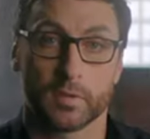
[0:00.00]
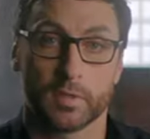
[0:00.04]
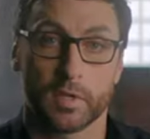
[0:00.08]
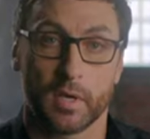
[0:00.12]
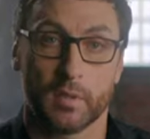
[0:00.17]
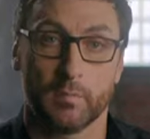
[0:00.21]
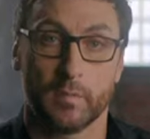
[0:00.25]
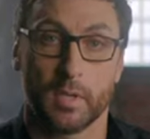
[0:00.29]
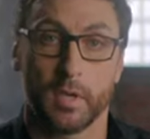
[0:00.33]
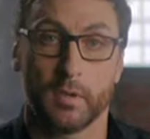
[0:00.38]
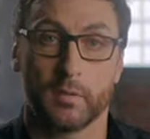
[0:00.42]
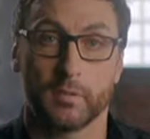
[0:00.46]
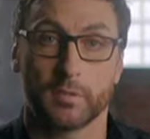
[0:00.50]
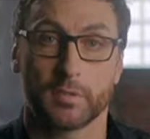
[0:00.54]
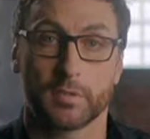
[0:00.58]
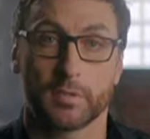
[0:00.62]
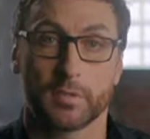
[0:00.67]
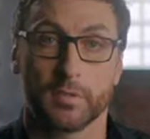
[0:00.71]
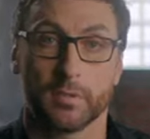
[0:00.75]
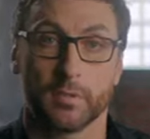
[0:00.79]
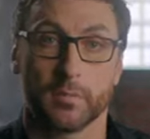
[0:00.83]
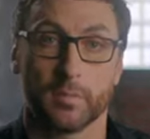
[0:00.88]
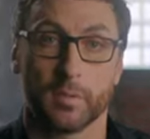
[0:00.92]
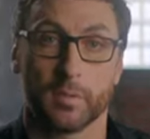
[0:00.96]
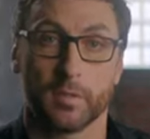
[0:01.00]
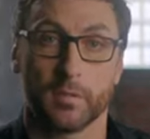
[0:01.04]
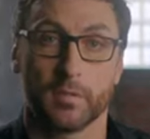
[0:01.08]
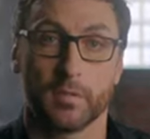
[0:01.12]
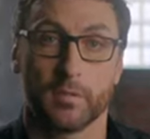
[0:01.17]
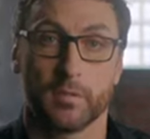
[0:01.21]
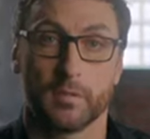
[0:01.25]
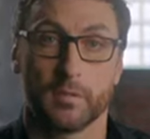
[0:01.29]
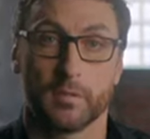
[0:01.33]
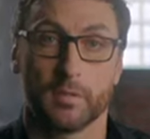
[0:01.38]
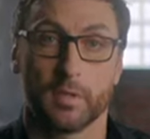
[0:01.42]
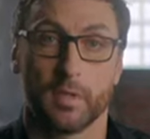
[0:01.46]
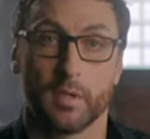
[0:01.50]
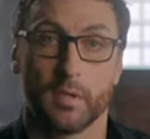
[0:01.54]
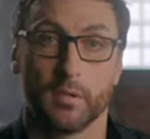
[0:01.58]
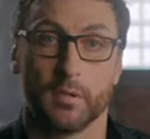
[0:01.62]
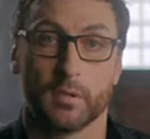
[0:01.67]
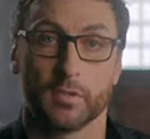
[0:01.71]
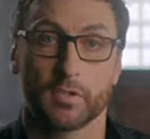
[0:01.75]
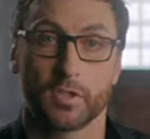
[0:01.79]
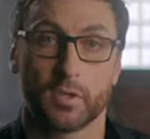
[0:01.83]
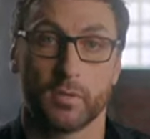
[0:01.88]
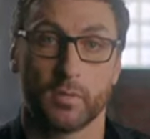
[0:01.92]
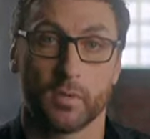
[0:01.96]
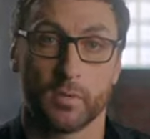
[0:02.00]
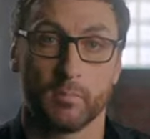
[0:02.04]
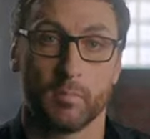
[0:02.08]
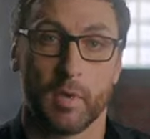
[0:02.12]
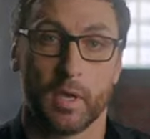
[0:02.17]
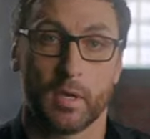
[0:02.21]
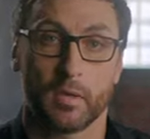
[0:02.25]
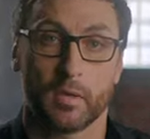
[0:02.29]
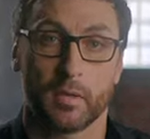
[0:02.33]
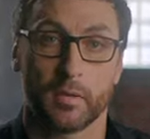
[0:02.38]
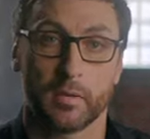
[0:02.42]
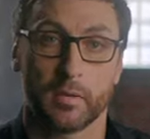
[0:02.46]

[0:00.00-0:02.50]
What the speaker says: would tell me I was stupid, and then she would make